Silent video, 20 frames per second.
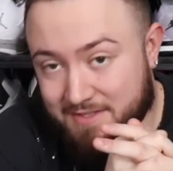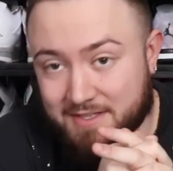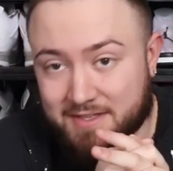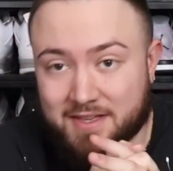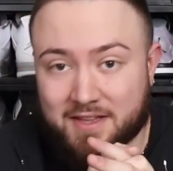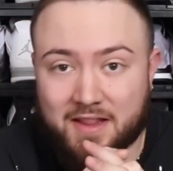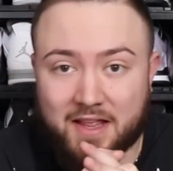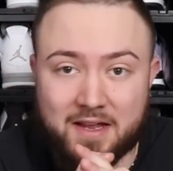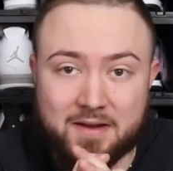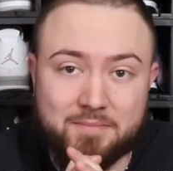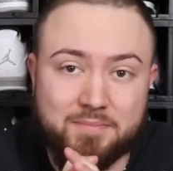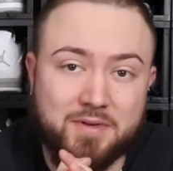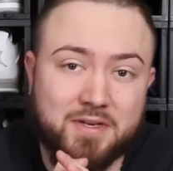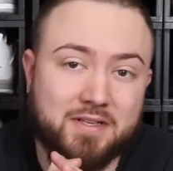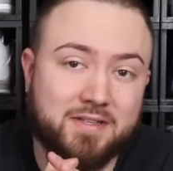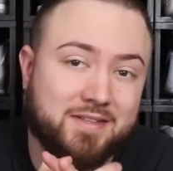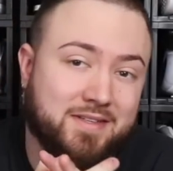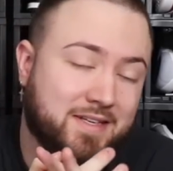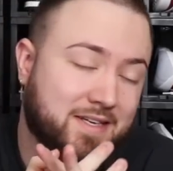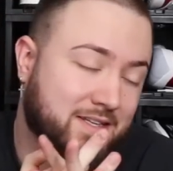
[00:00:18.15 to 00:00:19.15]
Hit the like
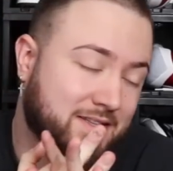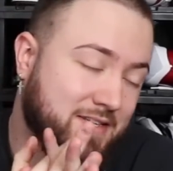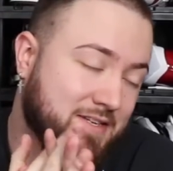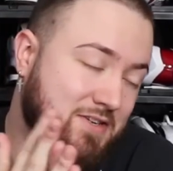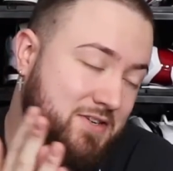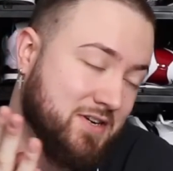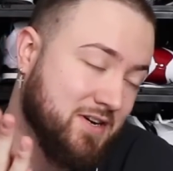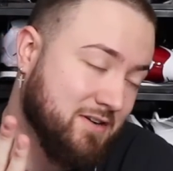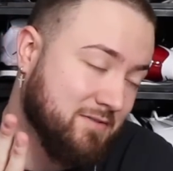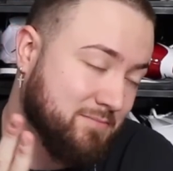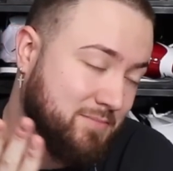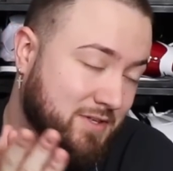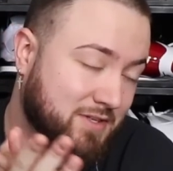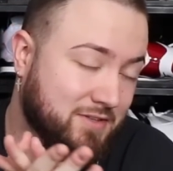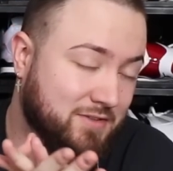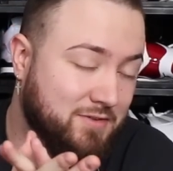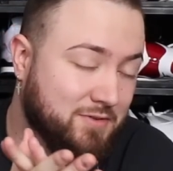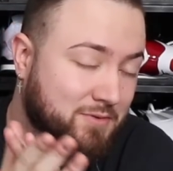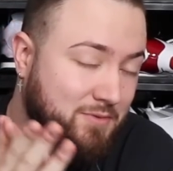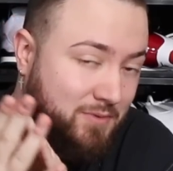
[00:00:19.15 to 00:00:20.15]
button, hit the share
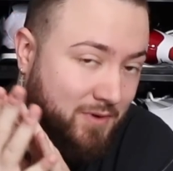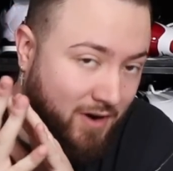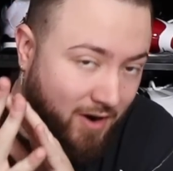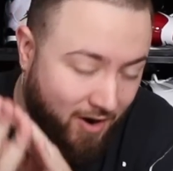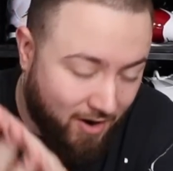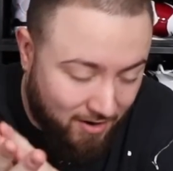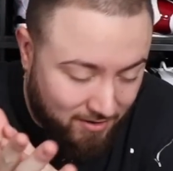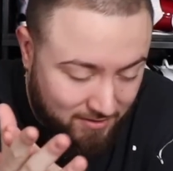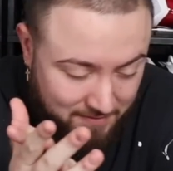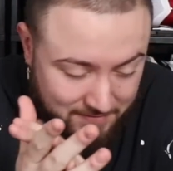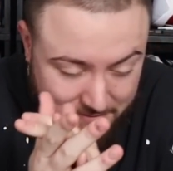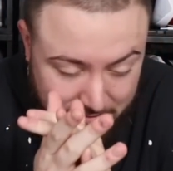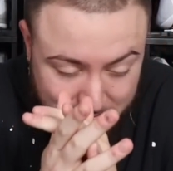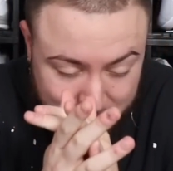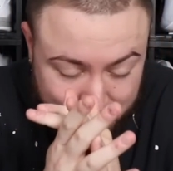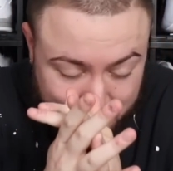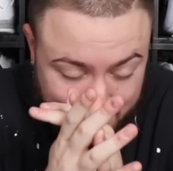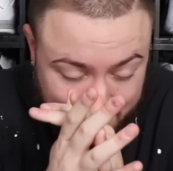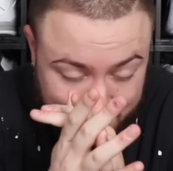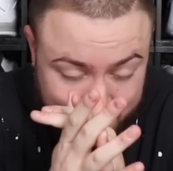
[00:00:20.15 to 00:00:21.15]
button, do all of
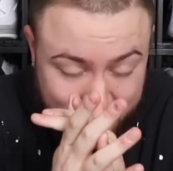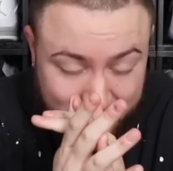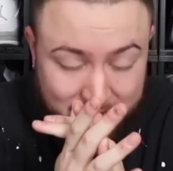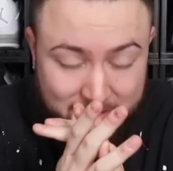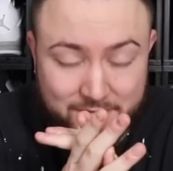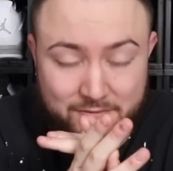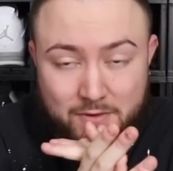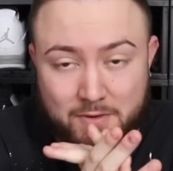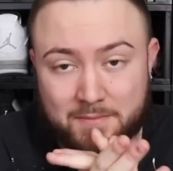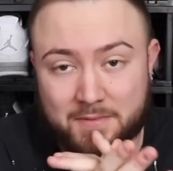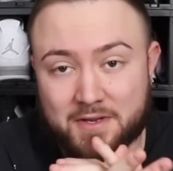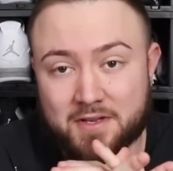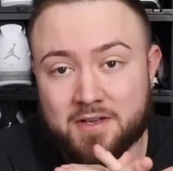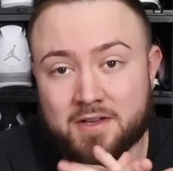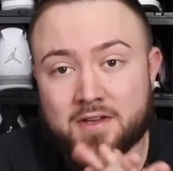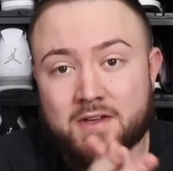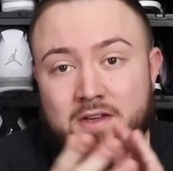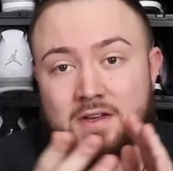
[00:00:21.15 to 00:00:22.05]
those great things for me.